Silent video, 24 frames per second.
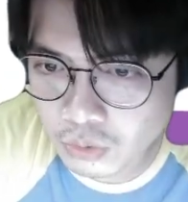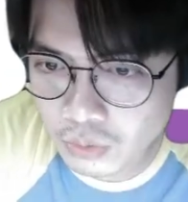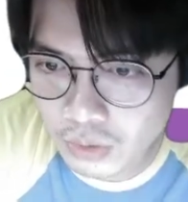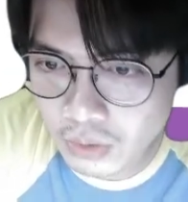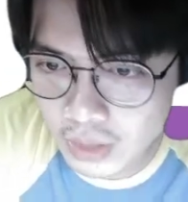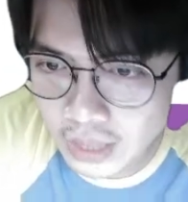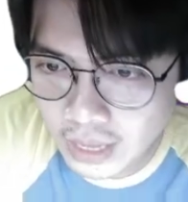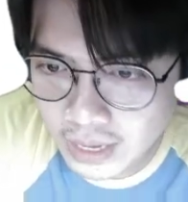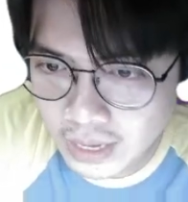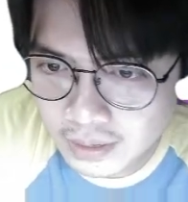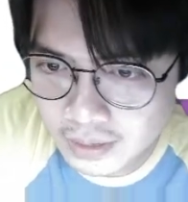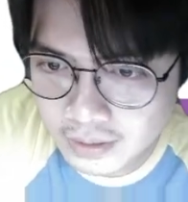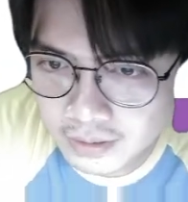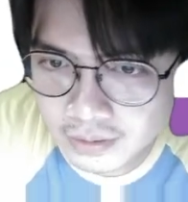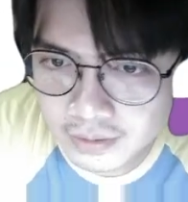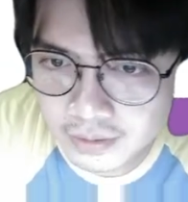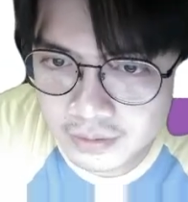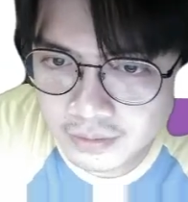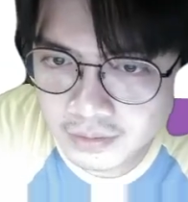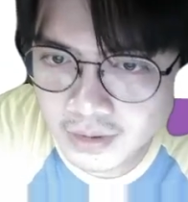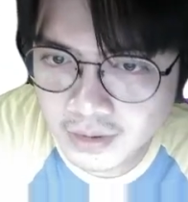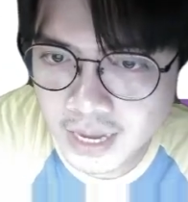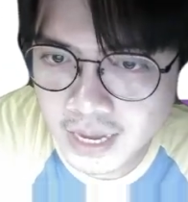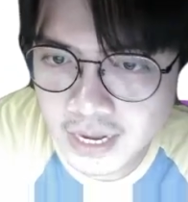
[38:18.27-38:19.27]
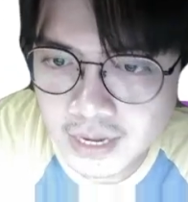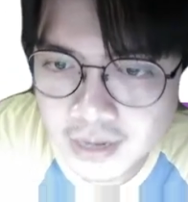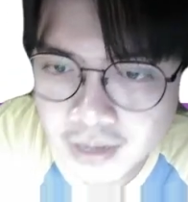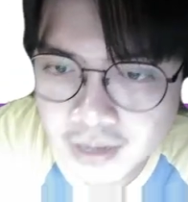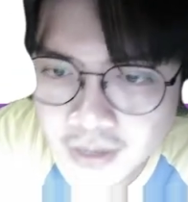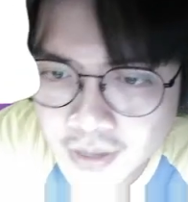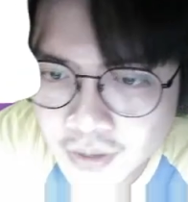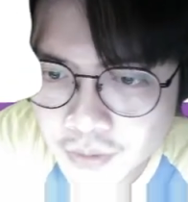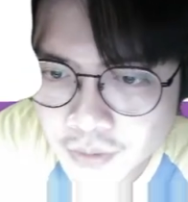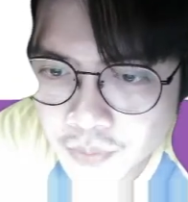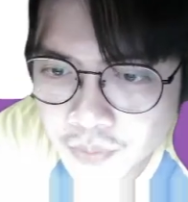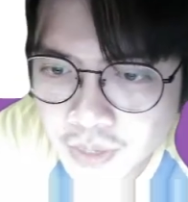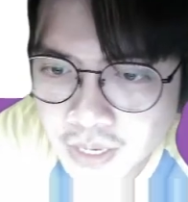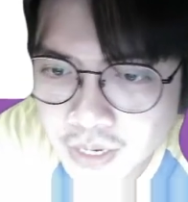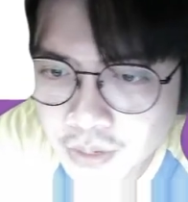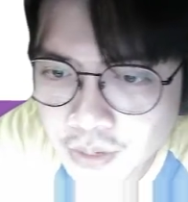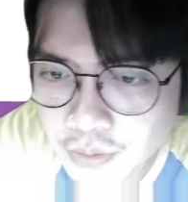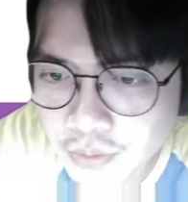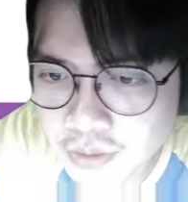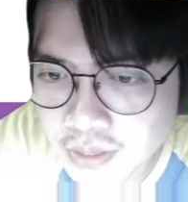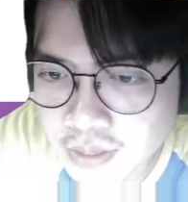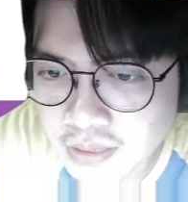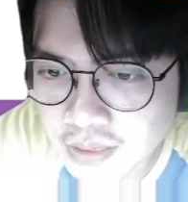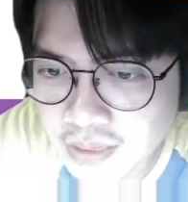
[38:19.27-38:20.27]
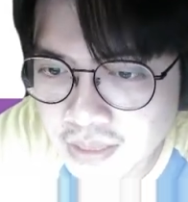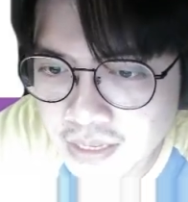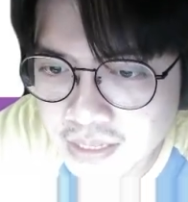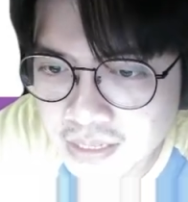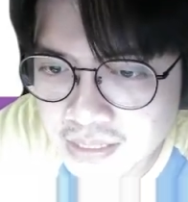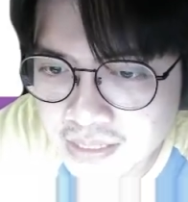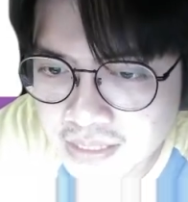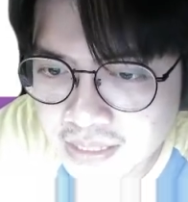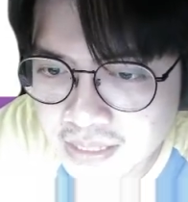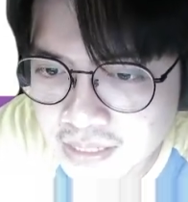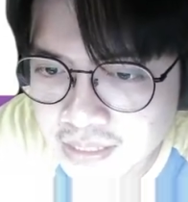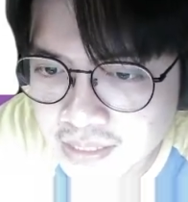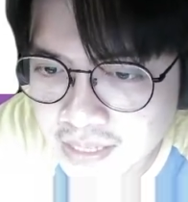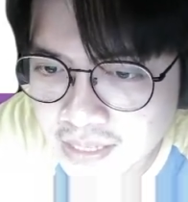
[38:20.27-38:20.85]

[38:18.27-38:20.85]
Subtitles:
that? Right? We know that this doesn't